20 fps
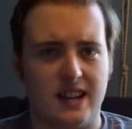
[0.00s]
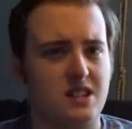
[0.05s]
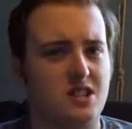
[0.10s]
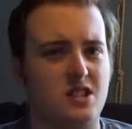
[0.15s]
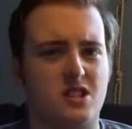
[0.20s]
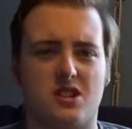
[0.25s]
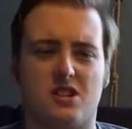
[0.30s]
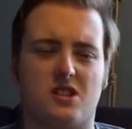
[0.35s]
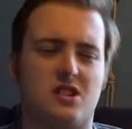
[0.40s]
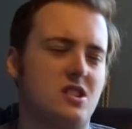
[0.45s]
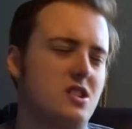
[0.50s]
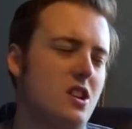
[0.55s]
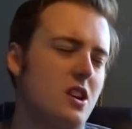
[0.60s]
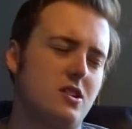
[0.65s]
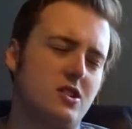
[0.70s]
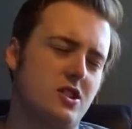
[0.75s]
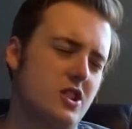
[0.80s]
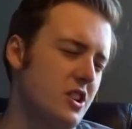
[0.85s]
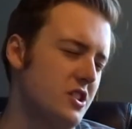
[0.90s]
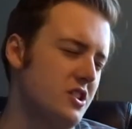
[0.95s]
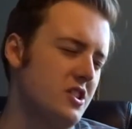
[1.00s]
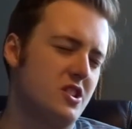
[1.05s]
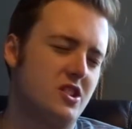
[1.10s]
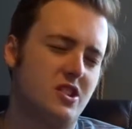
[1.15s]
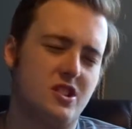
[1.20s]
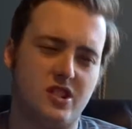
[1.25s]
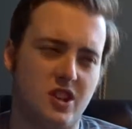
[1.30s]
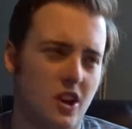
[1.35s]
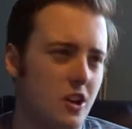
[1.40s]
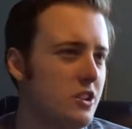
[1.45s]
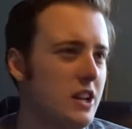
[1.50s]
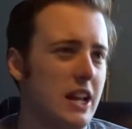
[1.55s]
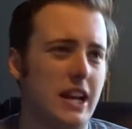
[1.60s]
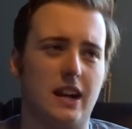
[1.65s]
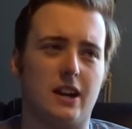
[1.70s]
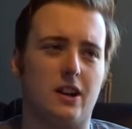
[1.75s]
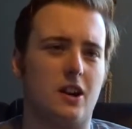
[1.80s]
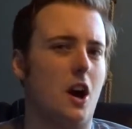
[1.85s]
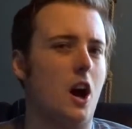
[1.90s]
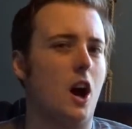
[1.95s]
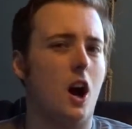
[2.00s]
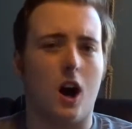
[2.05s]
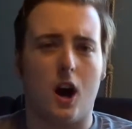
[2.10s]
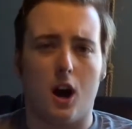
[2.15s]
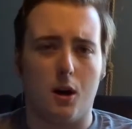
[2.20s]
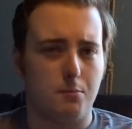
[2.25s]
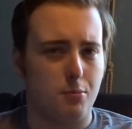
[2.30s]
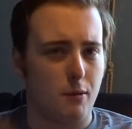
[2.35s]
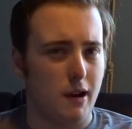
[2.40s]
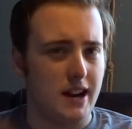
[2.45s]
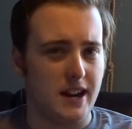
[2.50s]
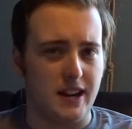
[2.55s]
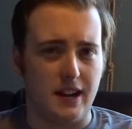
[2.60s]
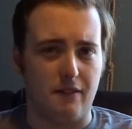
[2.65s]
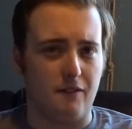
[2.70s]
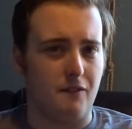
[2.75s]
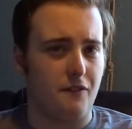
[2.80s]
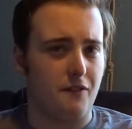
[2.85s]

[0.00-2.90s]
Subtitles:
It's just such a stunning and heartbreaking